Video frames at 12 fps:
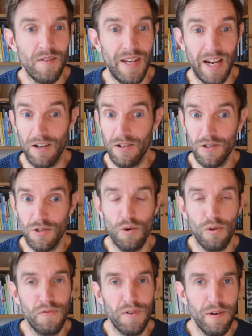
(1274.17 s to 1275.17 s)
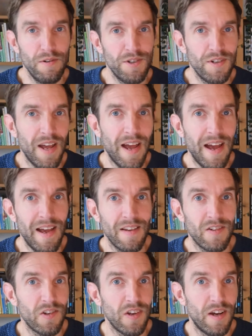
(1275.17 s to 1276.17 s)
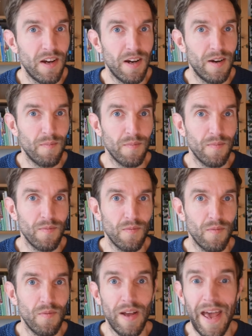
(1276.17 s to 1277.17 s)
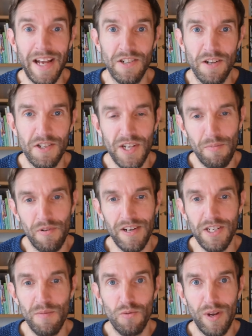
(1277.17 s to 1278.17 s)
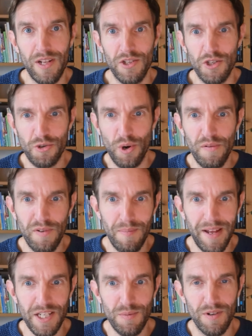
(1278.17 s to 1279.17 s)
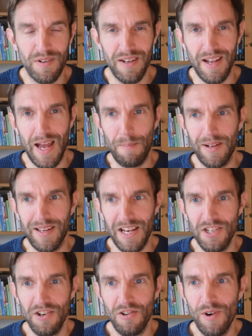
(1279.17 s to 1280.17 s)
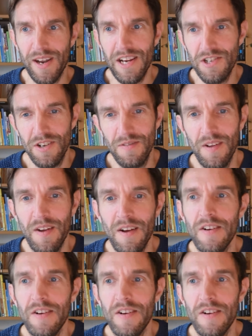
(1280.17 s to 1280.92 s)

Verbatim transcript: Yeah, Cold Fusion has um, excellent separation between server management and application creation.